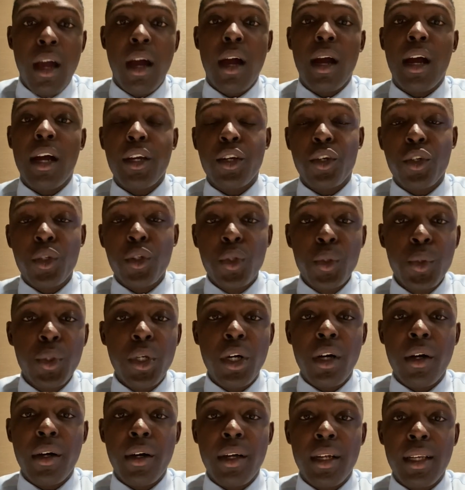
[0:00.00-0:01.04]
And
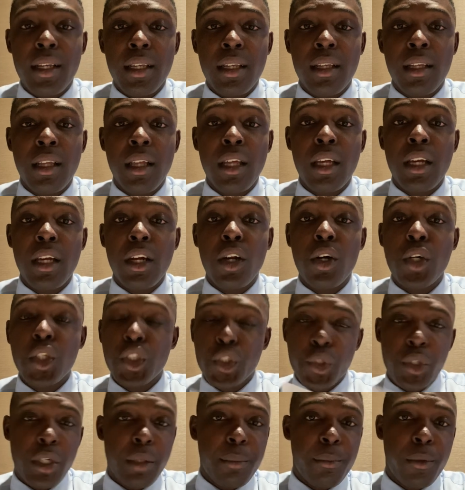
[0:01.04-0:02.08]
crude oil go
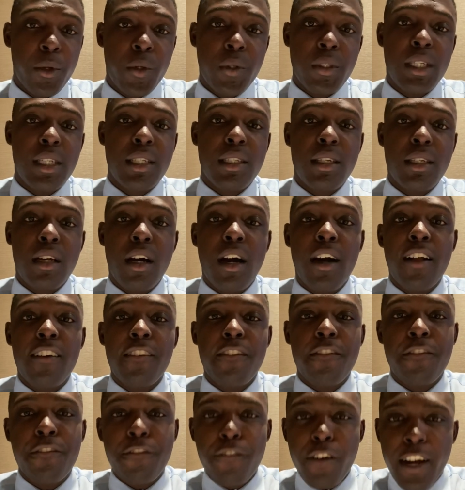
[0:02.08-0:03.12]
through a process called
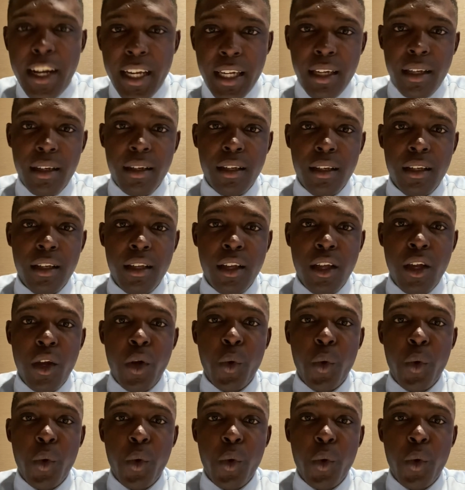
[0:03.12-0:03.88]
fracking,